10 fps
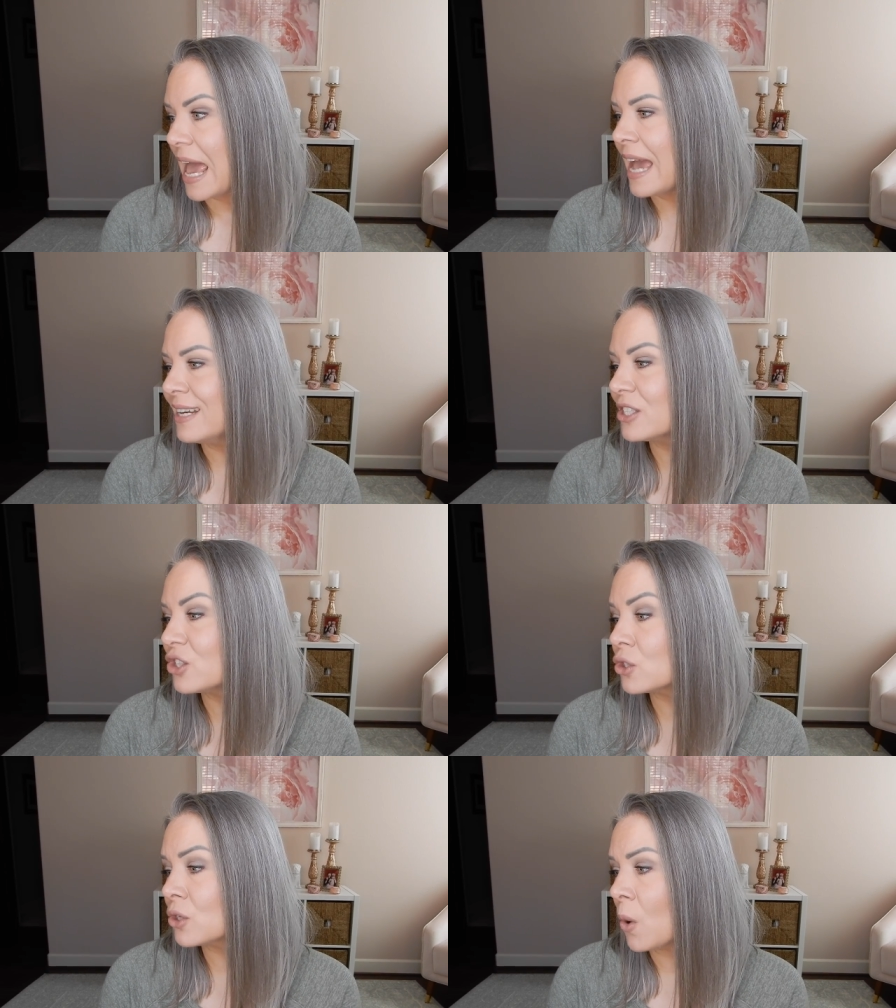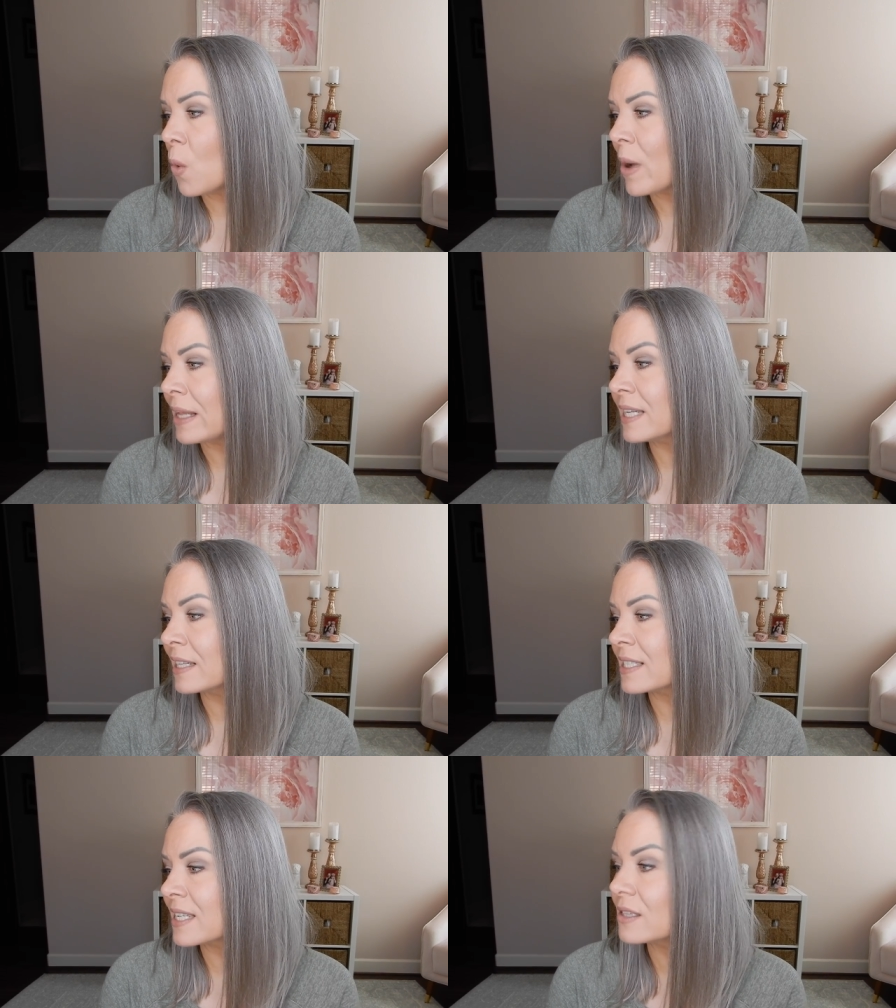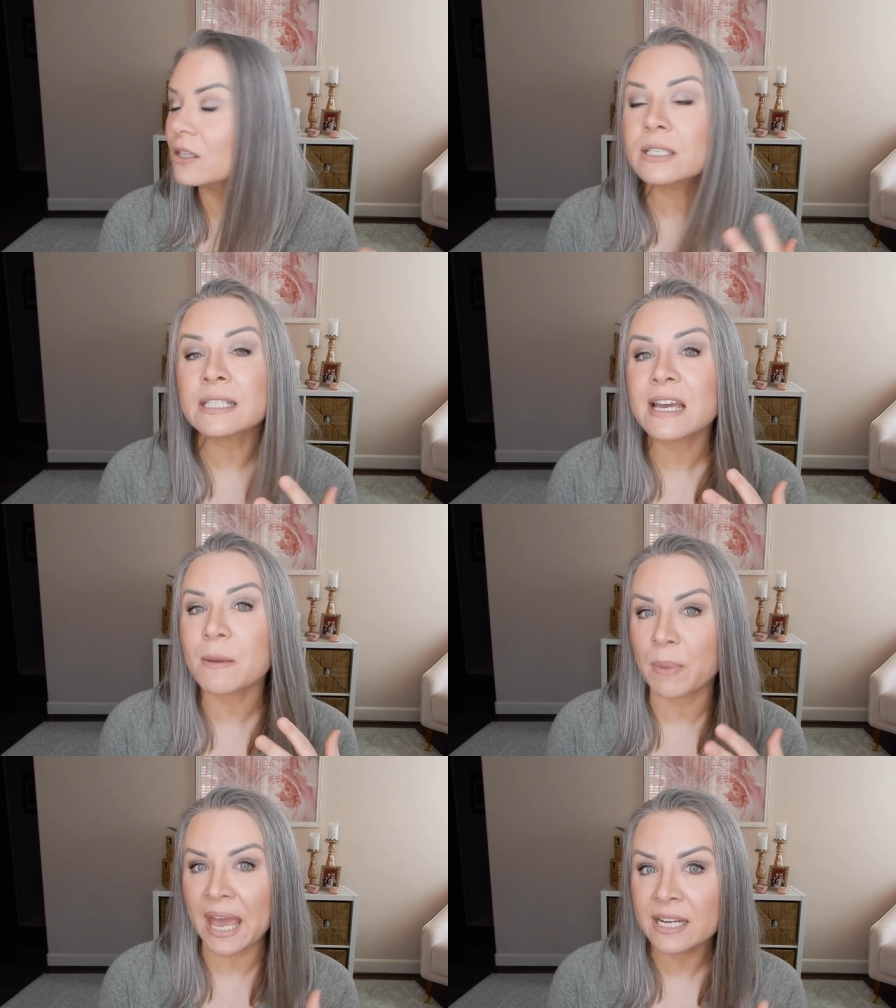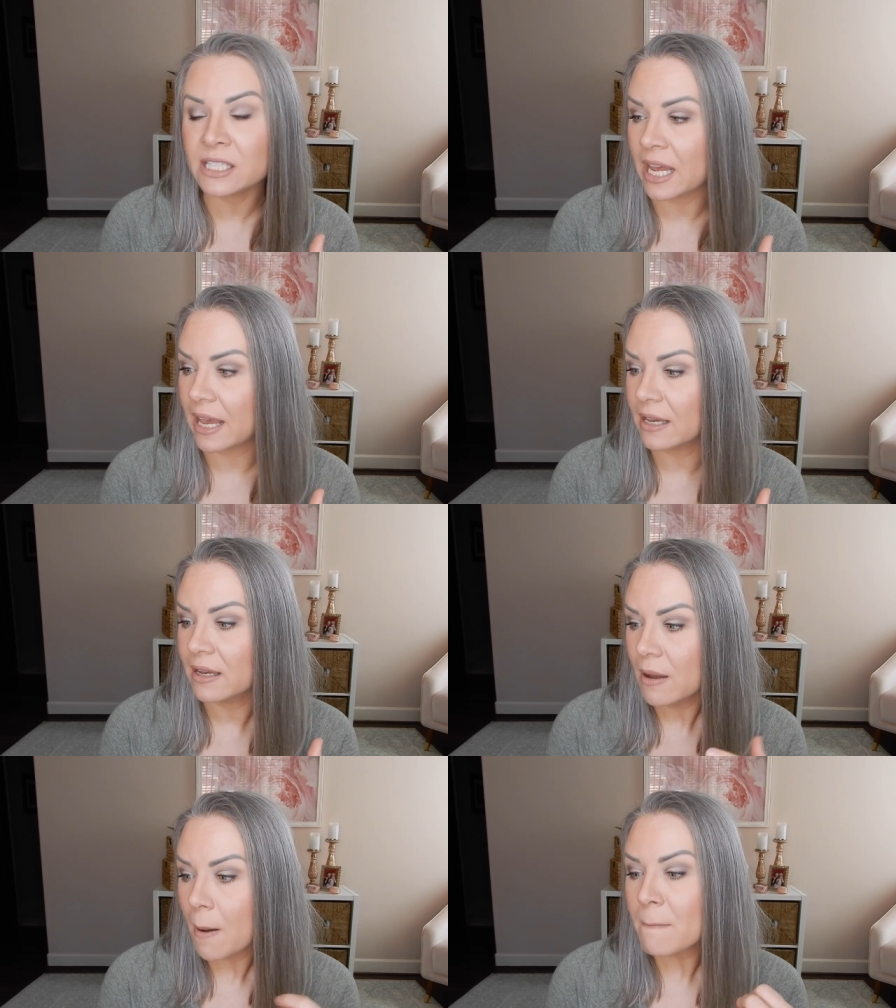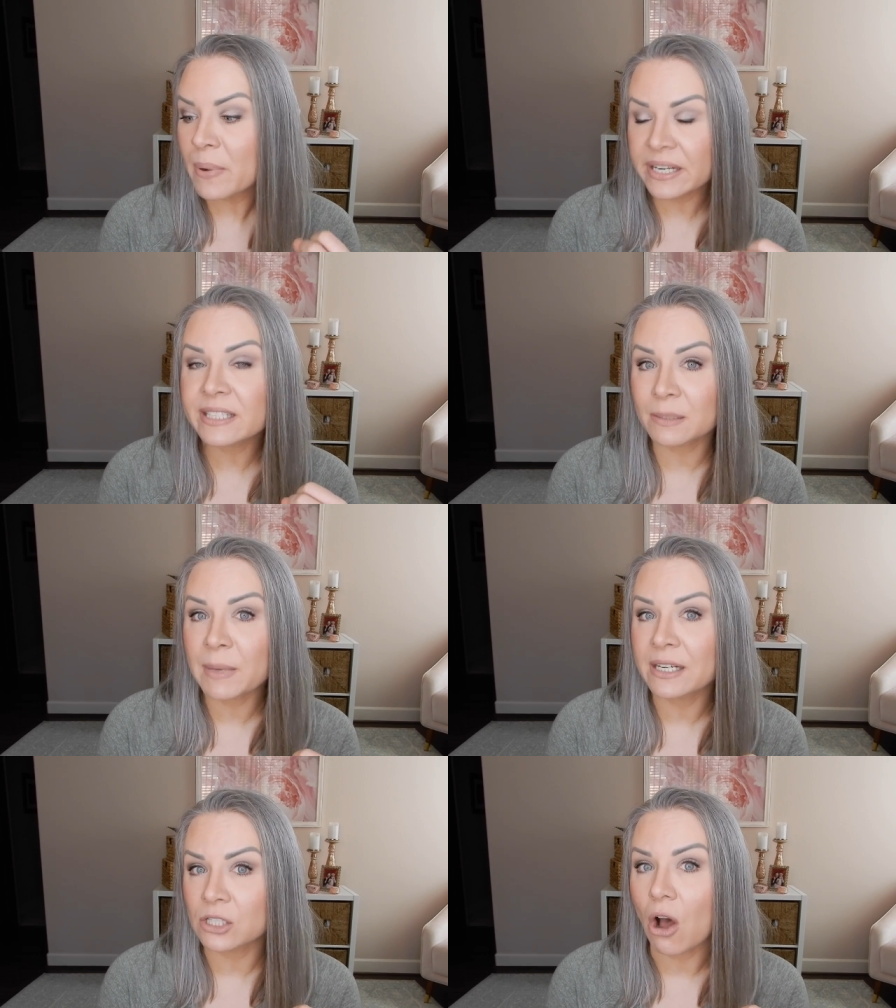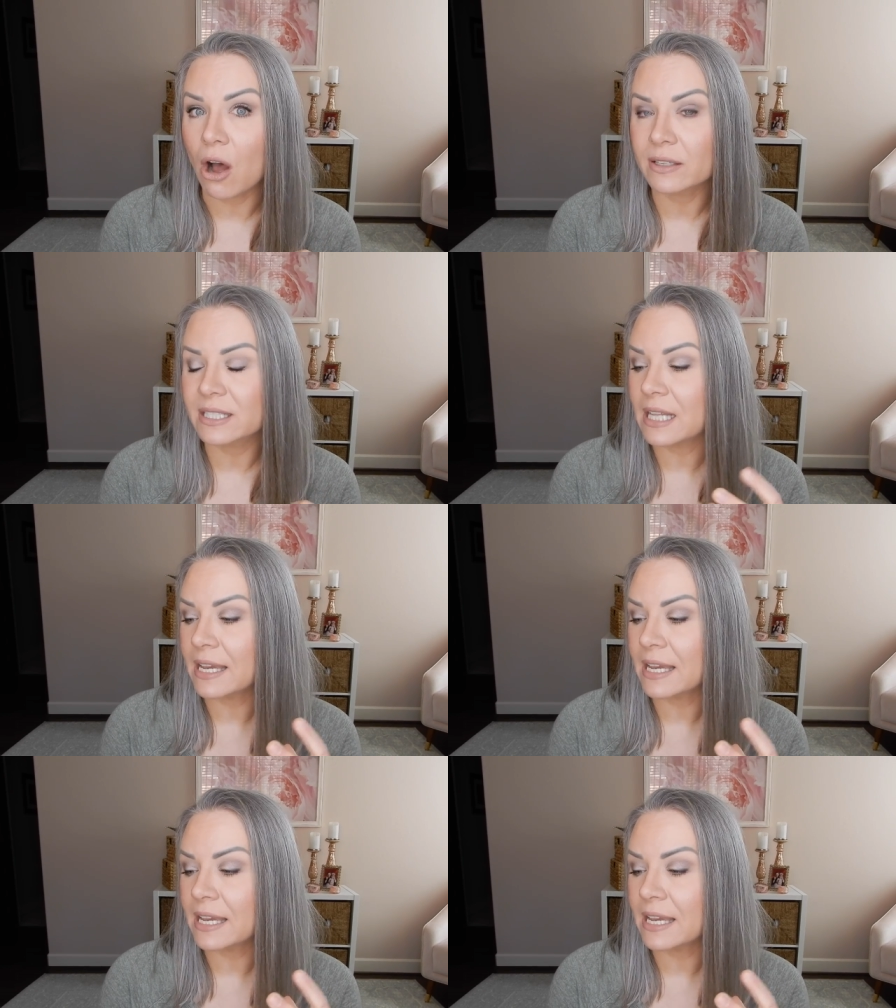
And it's so well done because it looks like a painting, but it's my dog's.